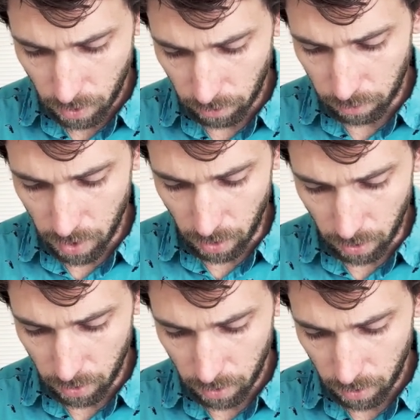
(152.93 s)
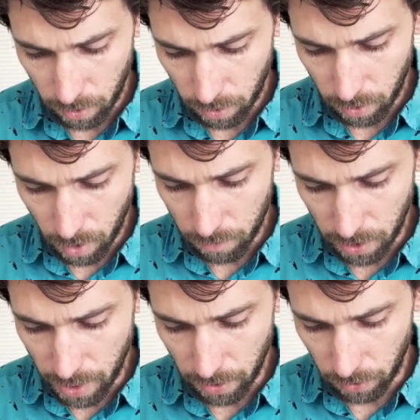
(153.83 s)
being come
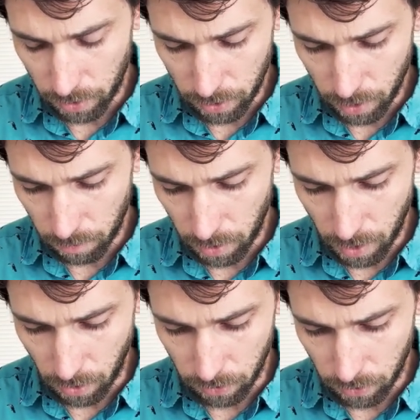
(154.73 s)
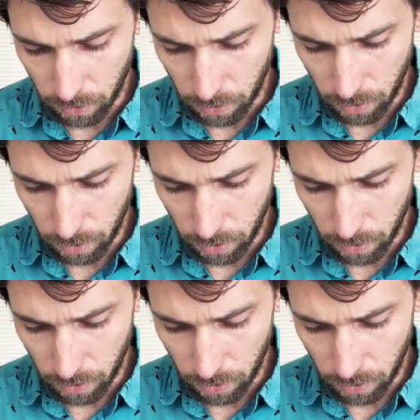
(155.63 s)
together into something else.